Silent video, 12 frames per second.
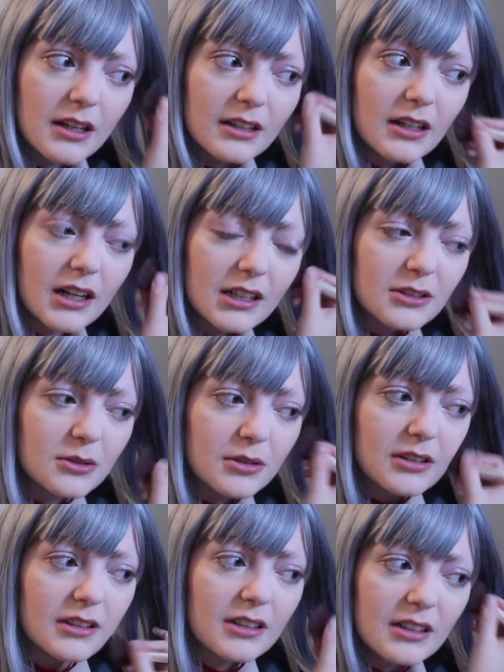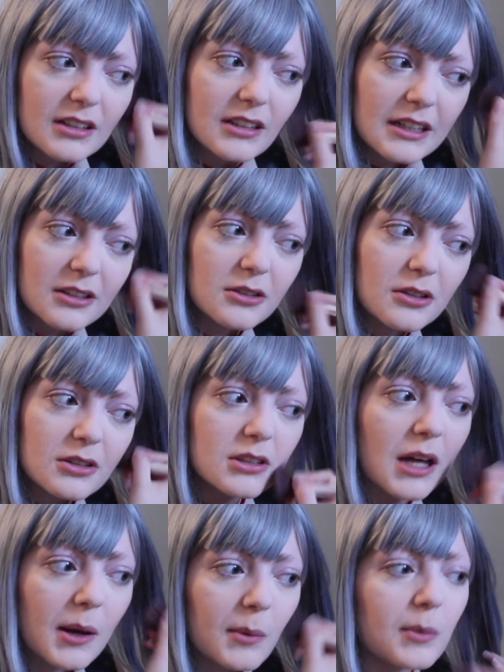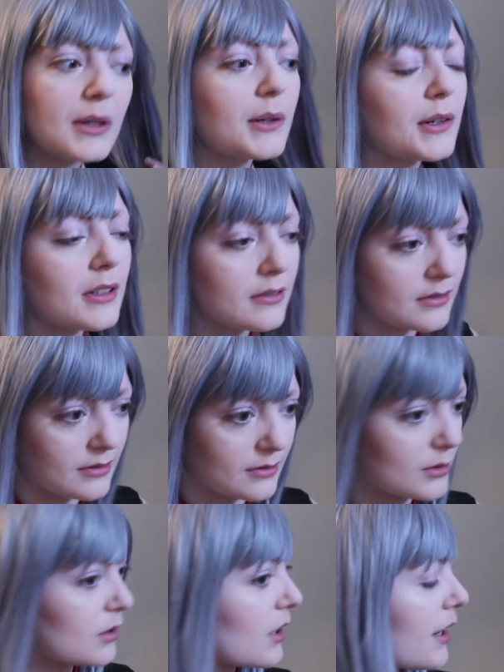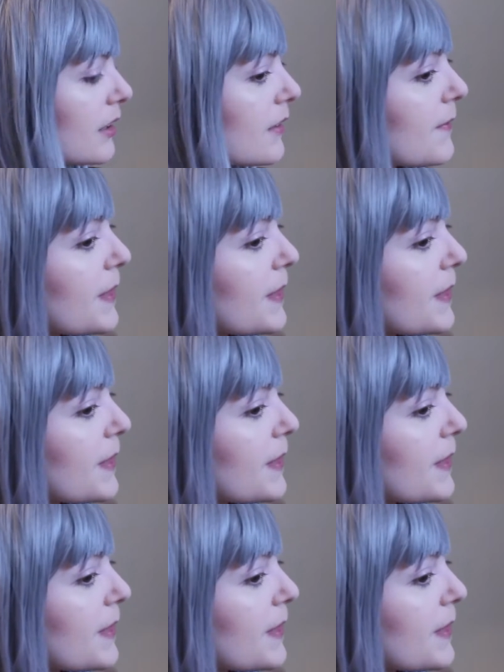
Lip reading: contour like looks that weird. Okay.